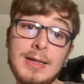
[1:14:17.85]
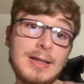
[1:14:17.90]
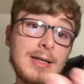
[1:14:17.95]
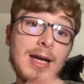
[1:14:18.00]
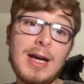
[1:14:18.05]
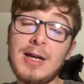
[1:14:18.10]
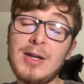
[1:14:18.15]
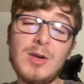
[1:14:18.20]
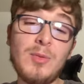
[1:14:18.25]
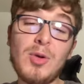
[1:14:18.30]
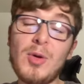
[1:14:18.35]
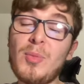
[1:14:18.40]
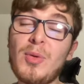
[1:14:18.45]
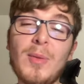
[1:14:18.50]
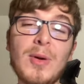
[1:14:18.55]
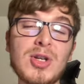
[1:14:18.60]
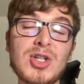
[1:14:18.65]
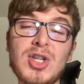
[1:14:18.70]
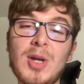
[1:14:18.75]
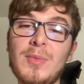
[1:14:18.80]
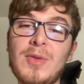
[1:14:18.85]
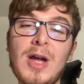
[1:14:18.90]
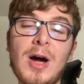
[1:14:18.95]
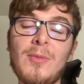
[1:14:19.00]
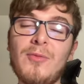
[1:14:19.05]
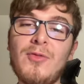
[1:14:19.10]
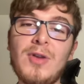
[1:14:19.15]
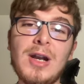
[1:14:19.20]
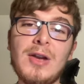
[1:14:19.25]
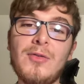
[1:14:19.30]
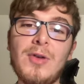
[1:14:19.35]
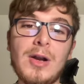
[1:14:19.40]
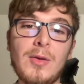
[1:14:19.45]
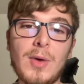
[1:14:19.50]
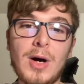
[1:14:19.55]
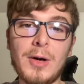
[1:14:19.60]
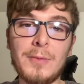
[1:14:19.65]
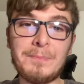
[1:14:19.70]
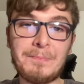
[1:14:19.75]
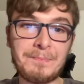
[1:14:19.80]
Yeah, you pretty much summed it up really, really
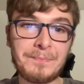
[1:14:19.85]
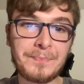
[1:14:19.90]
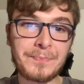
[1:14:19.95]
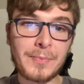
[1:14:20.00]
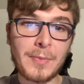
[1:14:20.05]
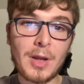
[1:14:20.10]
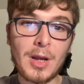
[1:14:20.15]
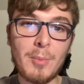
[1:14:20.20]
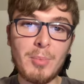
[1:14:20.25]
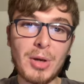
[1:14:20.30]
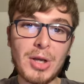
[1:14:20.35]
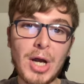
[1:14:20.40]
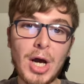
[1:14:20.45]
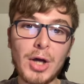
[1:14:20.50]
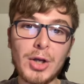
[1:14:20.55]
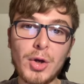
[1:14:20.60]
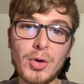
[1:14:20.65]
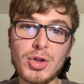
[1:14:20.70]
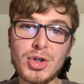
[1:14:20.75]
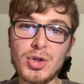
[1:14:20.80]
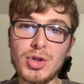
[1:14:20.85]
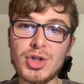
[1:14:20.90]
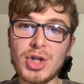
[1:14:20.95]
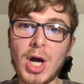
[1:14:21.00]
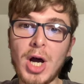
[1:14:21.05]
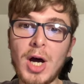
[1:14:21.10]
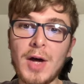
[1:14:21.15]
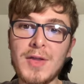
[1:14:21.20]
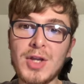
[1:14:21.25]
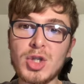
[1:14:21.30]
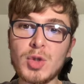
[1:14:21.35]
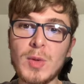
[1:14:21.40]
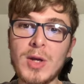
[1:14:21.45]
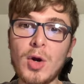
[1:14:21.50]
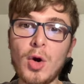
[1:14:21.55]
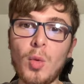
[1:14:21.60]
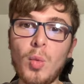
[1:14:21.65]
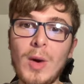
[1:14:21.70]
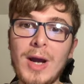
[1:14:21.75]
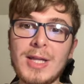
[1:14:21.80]
well. Bernardo to Zaha this
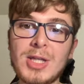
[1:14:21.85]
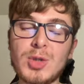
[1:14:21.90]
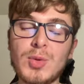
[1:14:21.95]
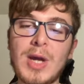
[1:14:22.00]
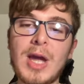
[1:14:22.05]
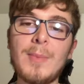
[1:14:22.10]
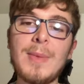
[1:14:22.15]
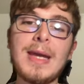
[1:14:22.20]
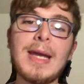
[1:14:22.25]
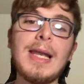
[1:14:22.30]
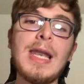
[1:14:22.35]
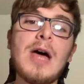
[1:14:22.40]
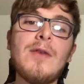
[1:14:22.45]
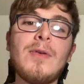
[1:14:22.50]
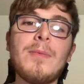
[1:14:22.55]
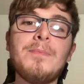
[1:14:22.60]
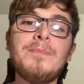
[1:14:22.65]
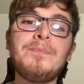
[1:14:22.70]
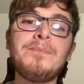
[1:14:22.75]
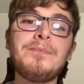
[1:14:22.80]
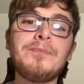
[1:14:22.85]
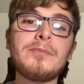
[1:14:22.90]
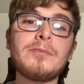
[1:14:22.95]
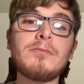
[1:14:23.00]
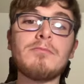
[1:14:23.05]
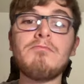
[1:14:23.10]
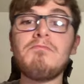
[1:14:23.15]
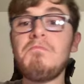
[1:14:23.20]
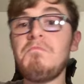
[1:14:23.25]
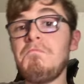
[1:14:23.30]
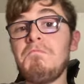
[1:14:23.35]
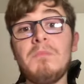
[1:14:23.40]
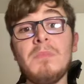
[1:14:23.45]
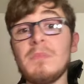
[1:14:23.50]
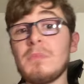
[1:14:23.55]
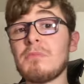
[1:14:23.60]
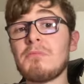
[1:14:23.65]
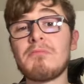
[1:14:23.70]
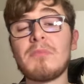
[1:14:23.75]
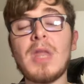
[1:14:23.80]
week or wait till Game Week 11?
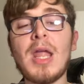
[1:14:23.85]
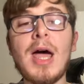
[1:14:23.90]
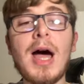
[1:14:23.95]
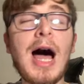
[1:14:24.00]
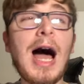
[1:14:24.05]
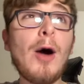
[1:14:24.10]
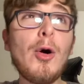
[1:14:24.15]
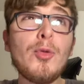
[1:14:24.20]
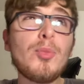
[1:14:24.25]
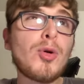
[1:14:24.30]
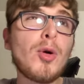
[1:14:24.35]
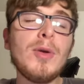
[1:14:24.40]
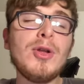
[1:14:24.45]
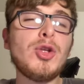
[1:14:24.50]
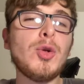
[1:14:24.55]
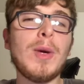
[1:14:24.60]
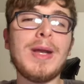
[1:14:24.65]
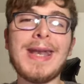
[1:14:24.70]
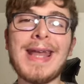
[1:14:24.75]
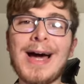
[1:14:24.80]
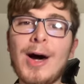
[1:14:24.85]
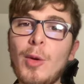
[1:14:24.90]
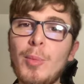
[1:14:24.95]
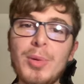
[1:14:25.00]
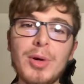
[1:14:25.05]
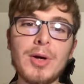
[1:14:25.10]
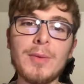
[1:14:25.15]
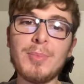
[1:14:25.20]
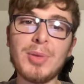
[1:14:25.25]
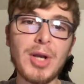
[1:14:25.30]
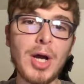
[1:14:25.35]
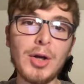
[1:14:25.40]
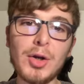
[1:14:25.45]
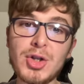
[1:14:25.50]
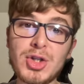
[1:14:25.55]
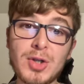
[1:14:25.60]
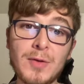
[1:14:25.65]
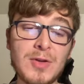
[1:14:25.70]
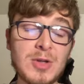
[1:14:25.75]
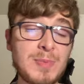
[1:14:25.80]
I would probably do it now, but Bernardo
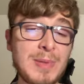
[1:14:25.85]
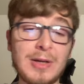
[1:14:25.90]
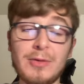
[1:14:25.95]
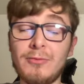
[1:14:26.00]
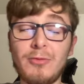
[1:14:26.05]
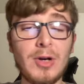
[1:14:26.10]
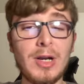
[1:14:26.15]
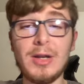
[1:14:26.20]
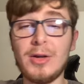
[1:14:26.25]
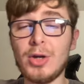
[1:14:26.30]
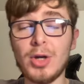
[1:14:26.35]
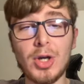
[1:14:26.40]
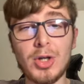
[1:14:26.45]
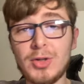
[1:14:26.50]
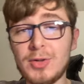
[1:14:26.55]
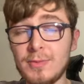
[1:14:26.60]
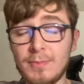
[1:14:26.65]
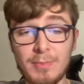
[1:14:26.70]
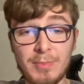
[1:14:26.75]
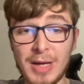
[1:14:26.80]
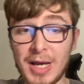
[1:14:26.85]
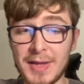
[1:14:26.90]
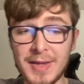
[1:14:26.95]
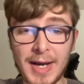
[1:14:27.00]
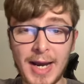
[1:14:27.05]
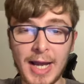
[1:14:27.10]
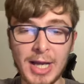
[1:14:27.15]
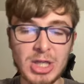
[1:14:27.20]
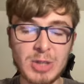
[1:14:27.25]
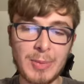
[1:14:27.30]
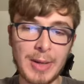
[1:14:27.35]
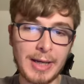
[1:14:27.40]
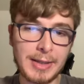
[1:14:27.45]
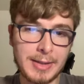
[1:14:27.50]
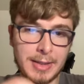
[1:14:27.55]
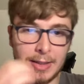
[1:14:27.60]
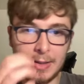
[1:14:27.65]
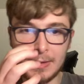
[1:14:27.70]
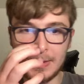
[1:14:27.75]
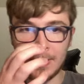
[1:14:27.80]
Silva's been really good, better than I
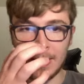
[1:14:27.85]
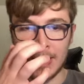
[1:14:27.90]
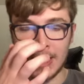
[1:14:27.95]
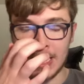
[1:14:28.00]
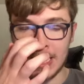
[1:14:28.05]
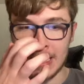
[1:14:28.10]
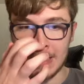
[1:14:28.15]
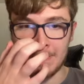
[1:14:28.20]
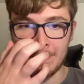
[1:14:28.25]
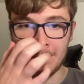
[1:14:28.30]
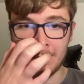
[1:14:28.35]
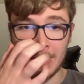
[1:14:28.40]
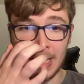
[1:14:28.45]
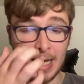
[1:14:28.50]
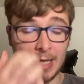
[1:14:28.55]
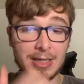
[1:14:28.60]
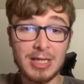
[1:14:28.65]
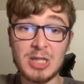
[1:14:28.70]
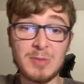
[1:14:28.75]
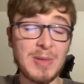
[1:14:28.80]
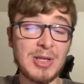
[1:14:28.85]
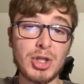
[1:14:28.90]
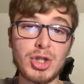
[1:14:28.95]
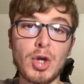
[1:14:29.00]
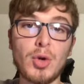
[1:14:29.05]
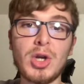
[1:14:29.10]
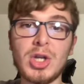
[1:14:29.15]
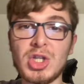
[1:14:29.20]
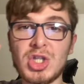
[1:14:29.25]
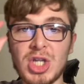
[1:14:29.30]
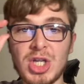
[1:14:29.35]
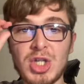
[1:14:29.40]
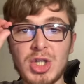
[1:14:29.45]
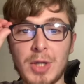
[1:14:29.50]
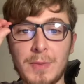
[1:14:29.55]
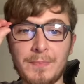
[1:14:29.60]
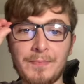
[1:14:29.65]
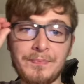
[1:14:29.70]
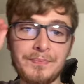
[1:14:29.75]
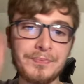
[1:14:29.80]
expected, and he's been so
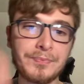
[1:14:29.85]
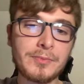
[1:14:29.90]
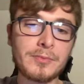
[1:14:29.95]
consistent.